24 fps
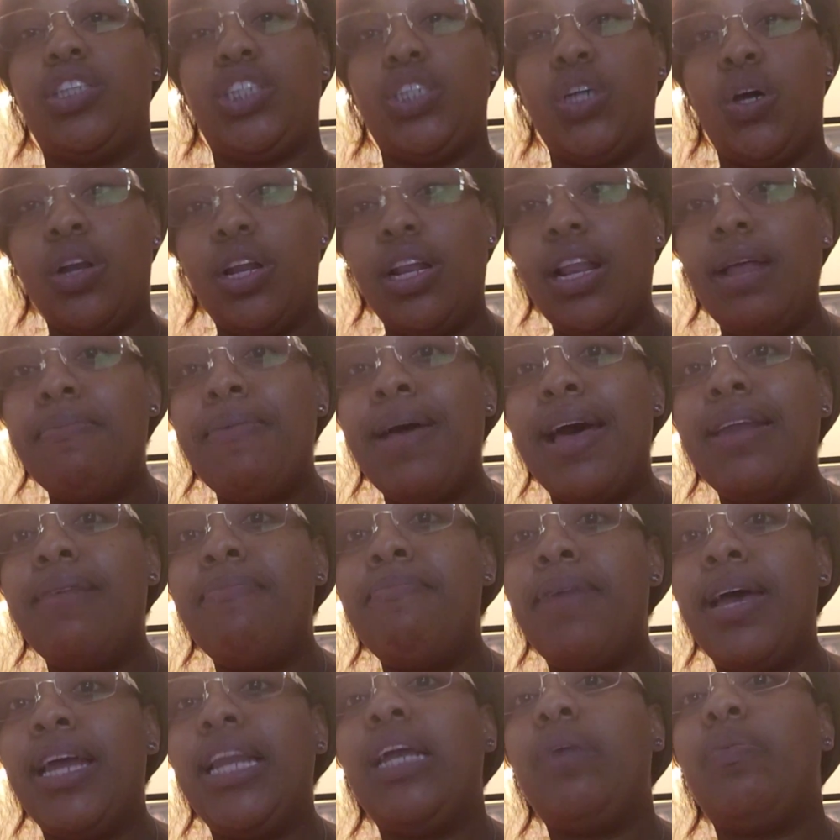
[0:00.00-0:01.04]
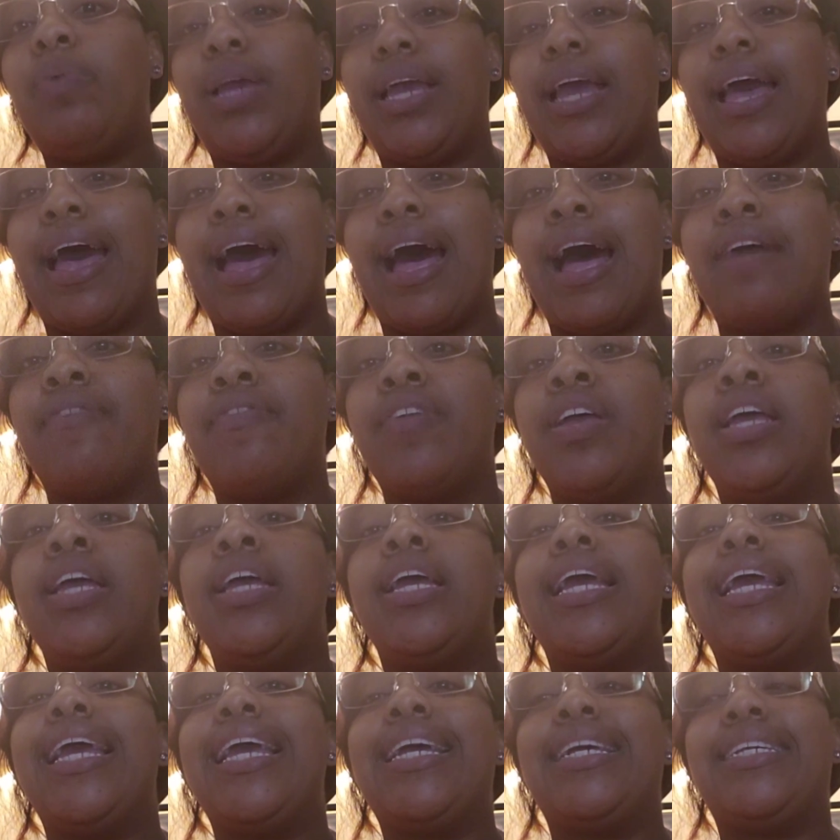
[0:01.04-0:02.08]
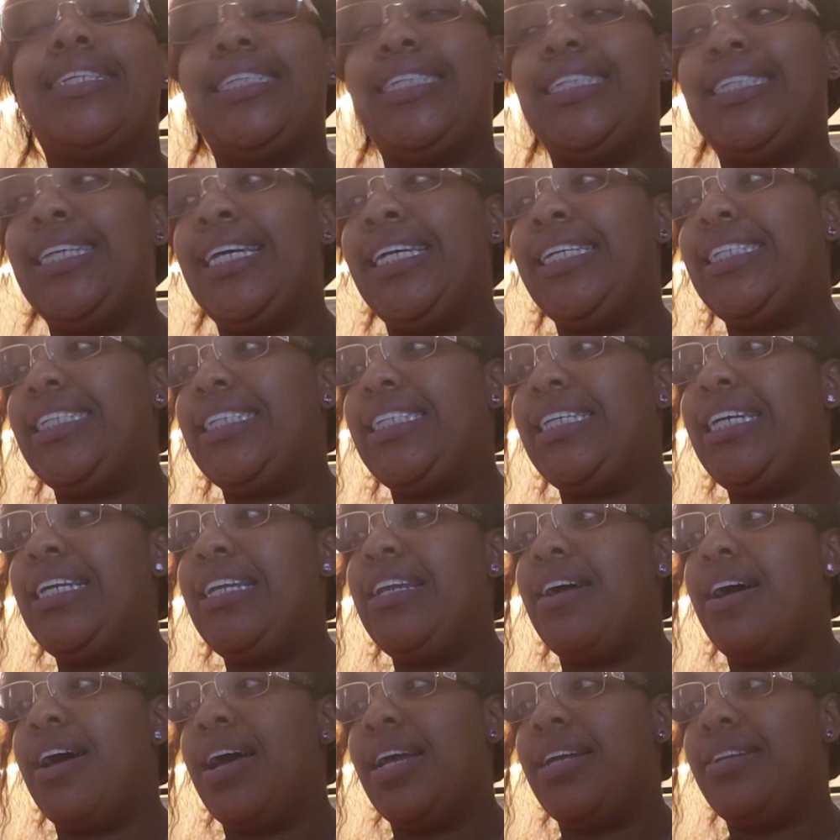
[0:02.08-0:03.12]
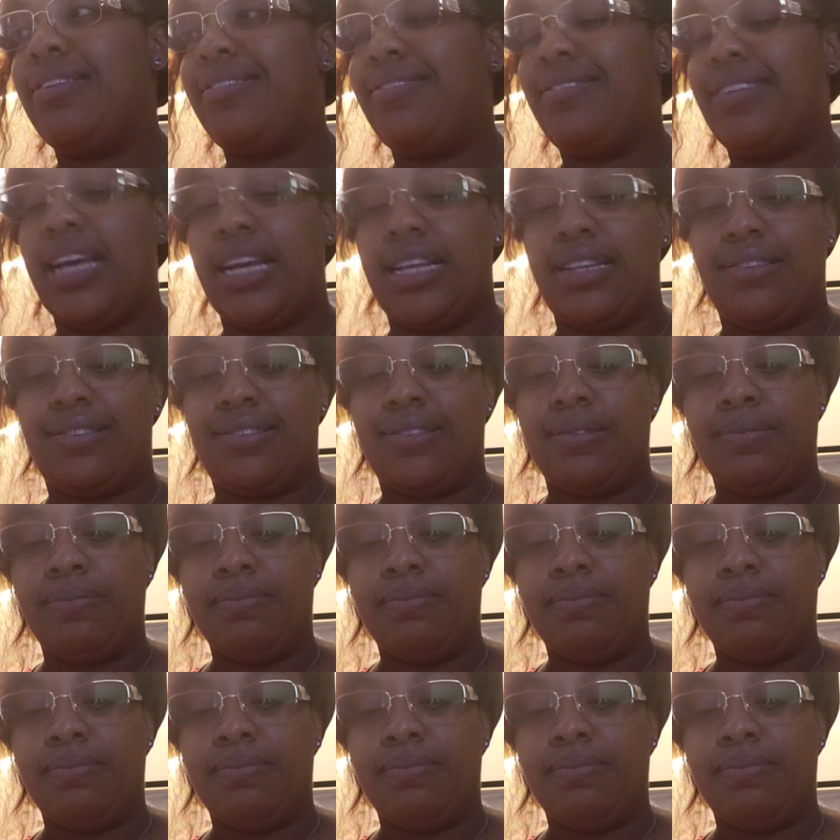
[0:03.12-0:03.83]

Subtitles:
total amount of money we have is 69 cents.